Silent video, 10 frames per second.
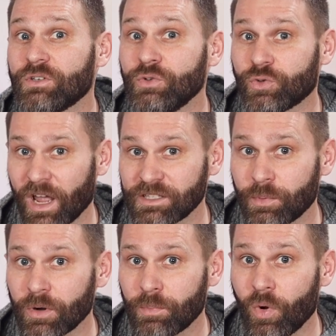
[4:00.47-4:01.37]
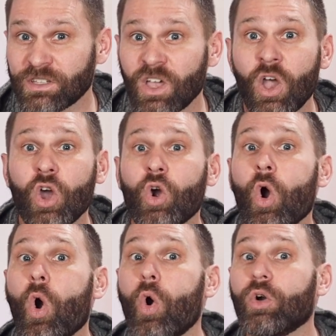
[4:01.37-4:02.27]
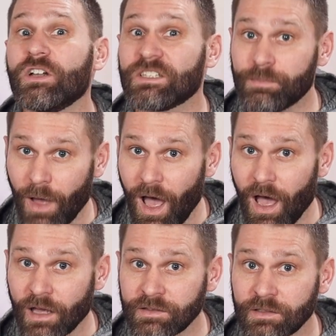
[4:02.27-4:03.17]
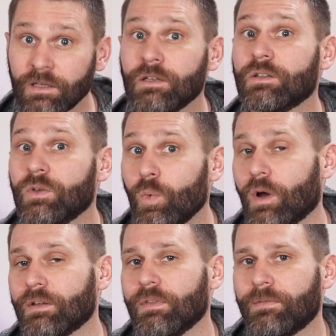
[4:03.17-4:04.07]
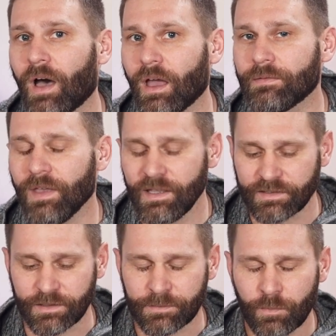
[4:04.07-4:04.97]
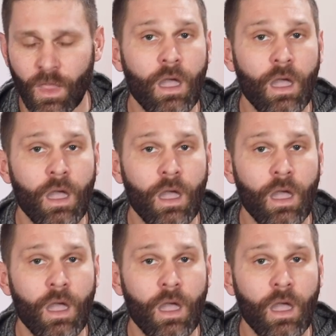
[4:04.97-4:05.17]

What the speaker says: Shu transport points corresponds to one of the five phases.